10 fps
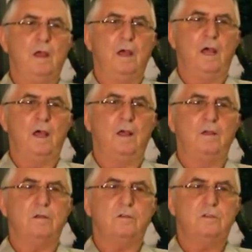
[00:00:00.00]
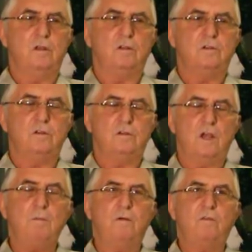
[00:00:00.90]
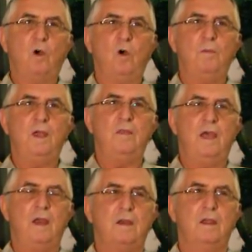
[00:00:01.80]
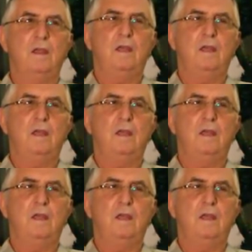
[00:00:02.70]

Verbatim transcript: uh, some have told me that